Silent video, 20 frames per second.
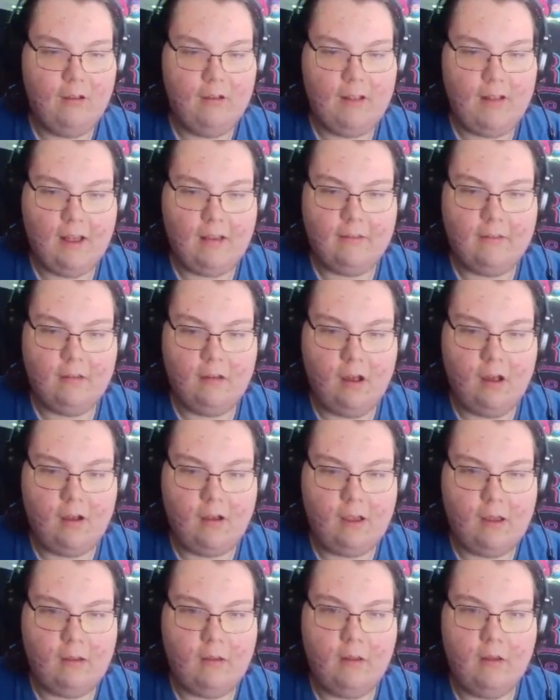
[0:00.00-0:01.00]
That is not
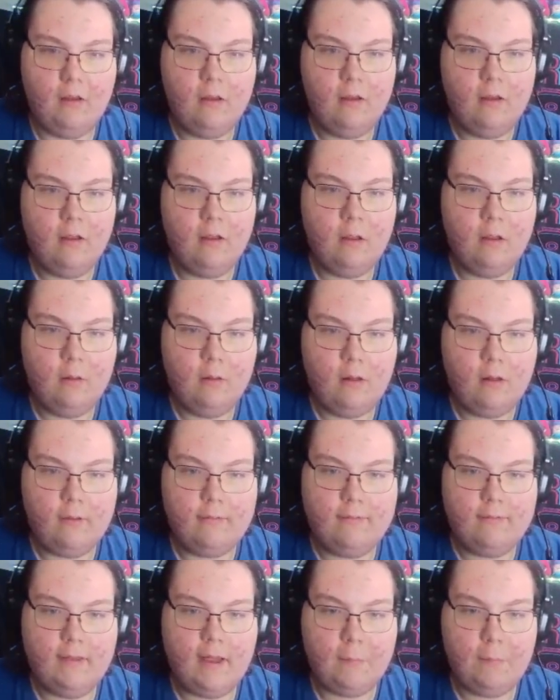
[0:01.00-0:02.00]
good. A
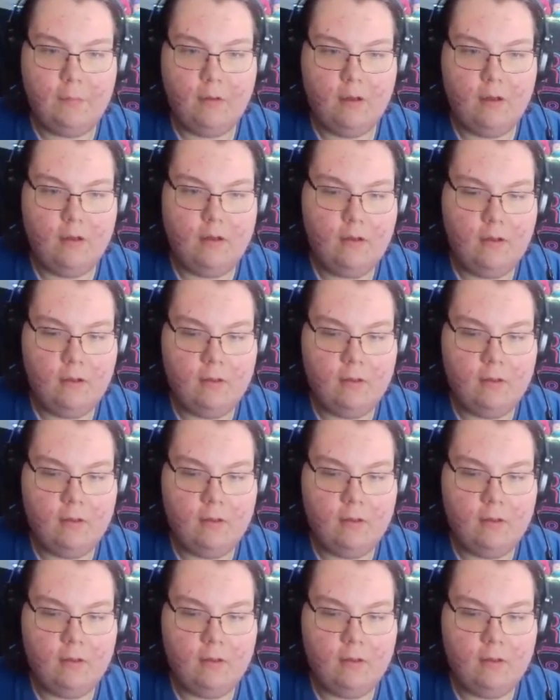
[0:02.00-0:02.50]
sniper,